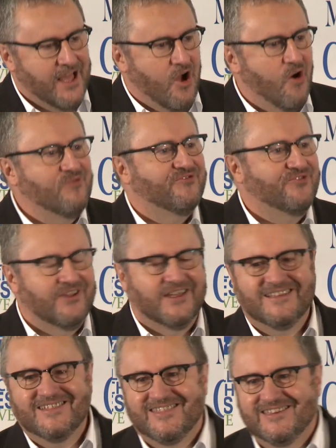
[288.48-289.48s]

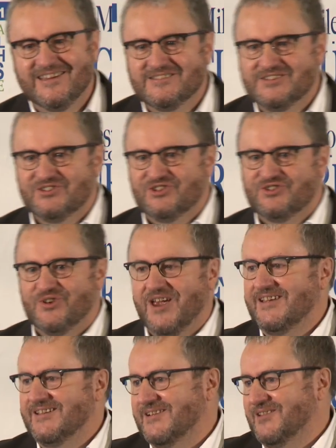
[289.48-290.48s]
Hopefully, these are
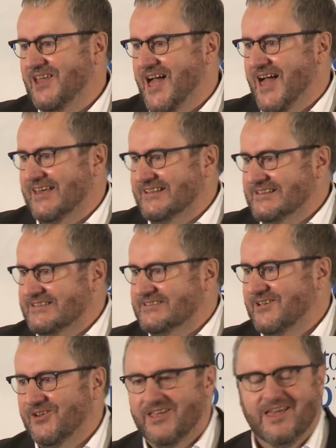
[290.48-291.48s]
straight
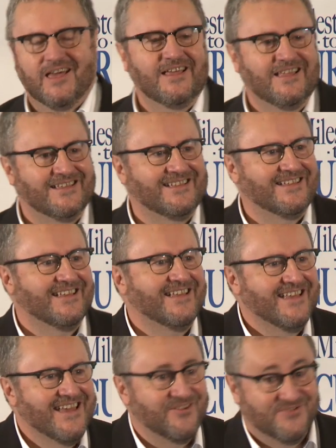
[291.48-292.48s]
lines, okay?
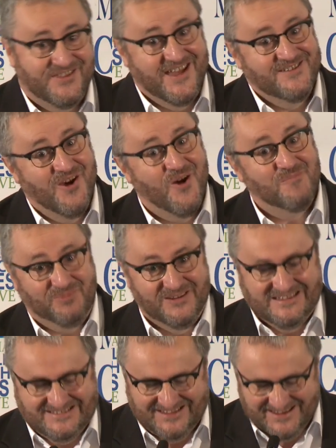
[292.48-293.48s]
If they're not,
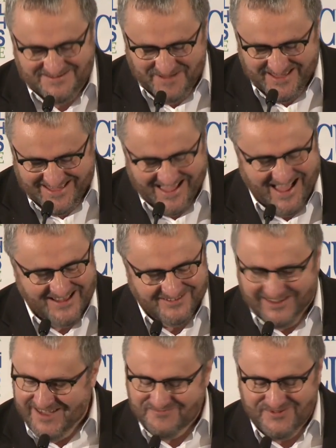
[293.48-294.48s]
please see me, and
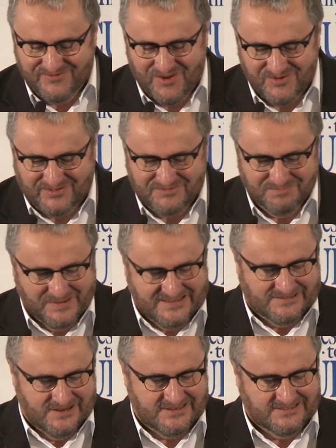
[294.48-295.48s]
yep, we've got some
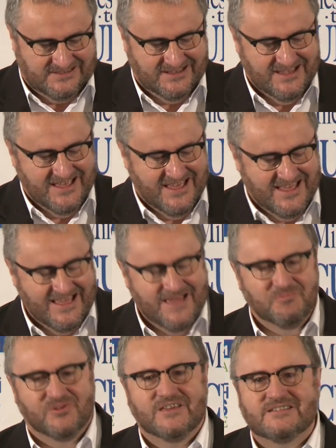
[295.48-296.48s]
business.
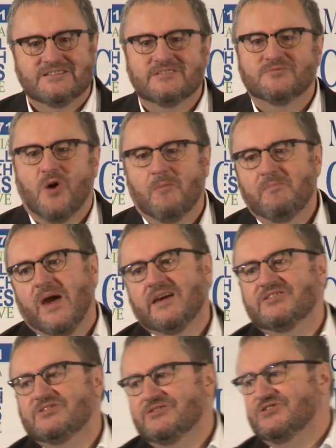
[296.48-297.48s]
But this is what
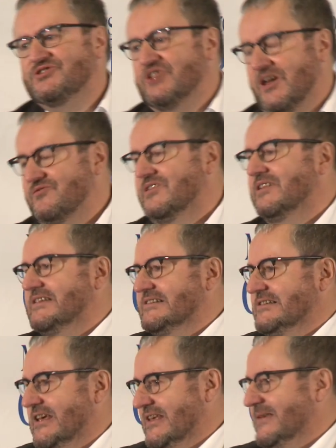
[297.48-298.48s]
patients generally
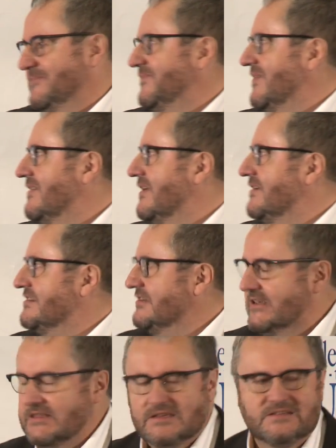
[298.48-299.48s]
see. They
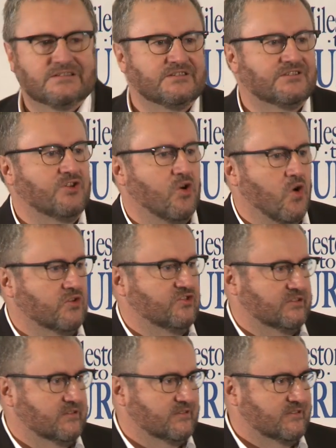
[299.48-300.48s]
see these
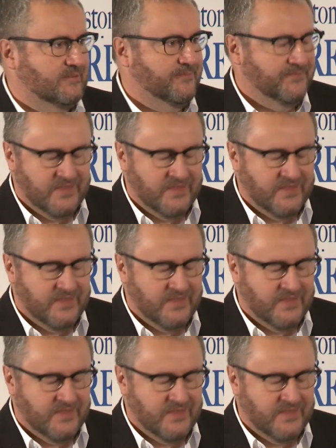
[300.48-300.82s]
distortions.